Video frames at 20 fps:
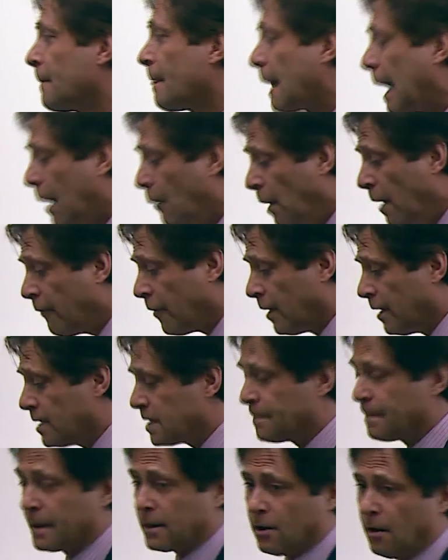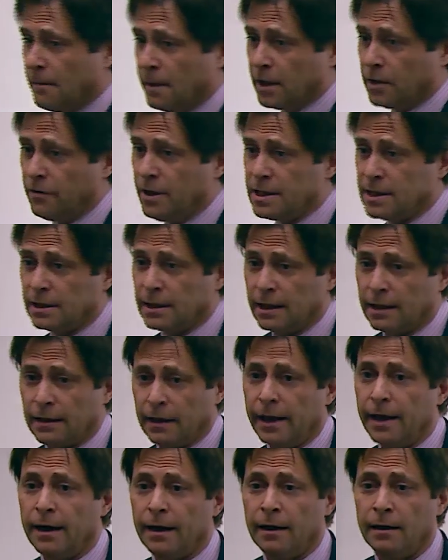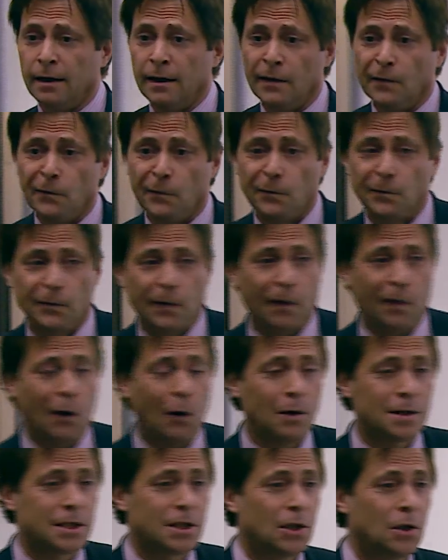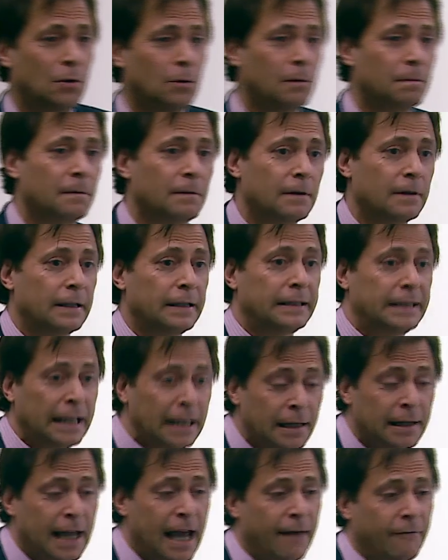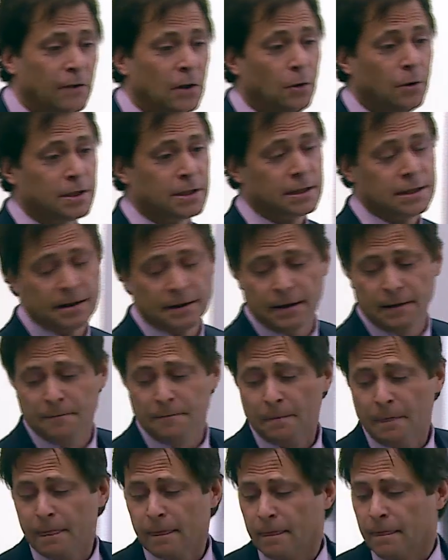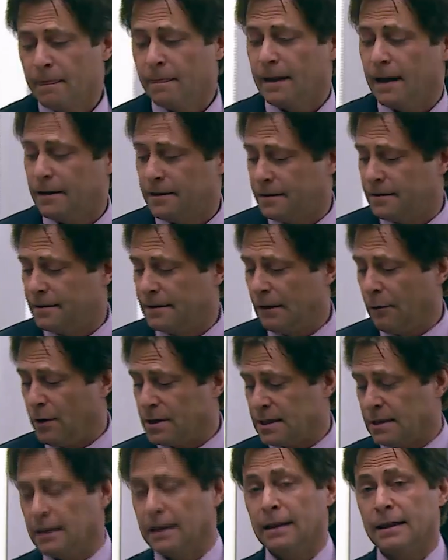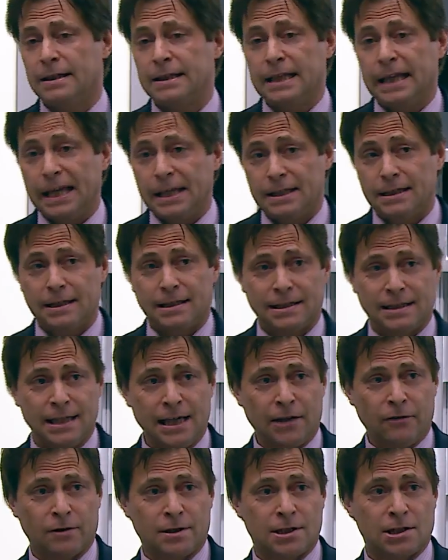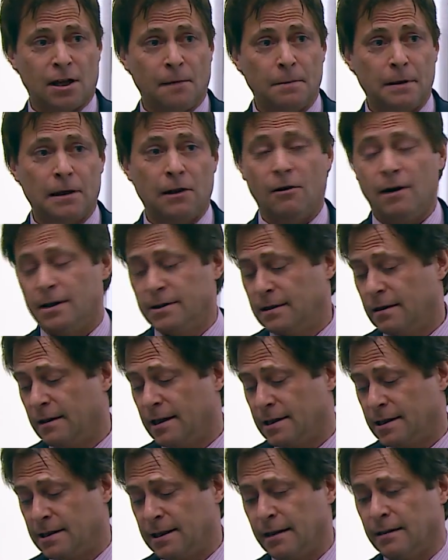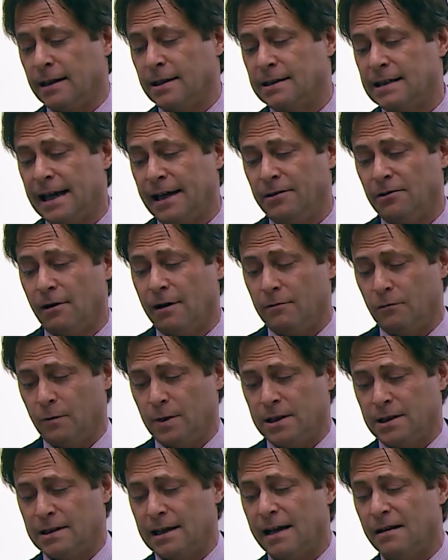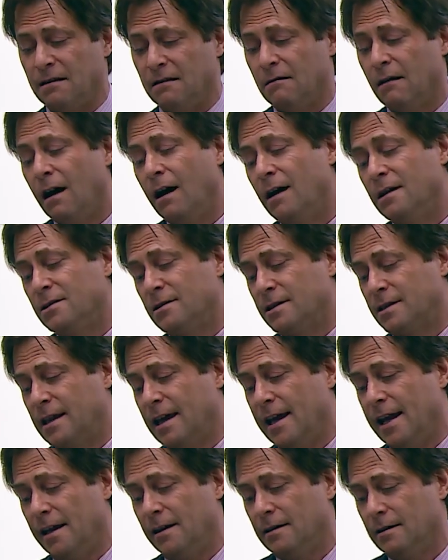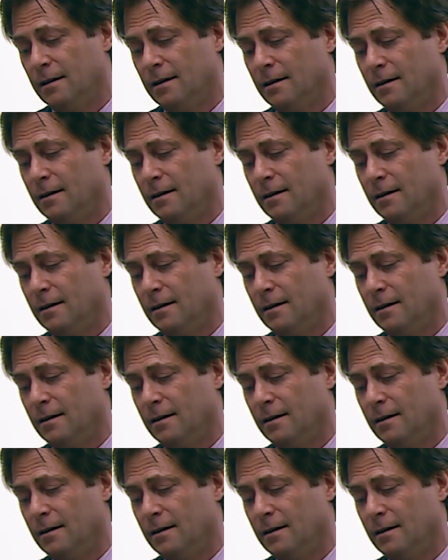However, it's become increasingly clear to those who didn't have nukes that there was a little secret subclause to this thing they signed on, which said, oh, just kidding.